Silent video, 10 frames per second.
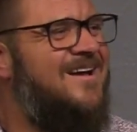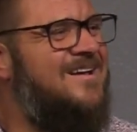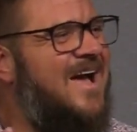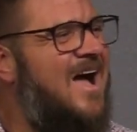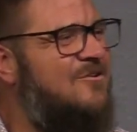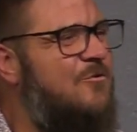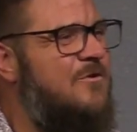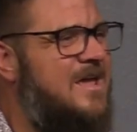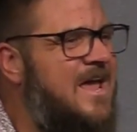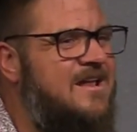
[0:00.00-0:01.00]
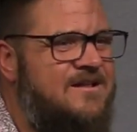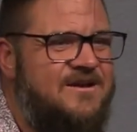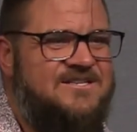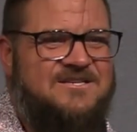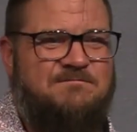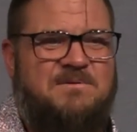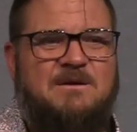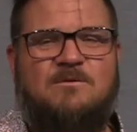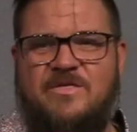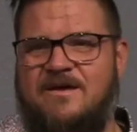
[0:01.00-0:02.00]
God created us to be
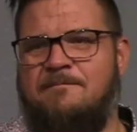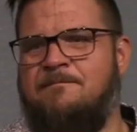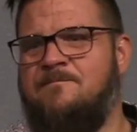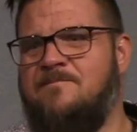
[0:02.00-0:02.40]
with Him.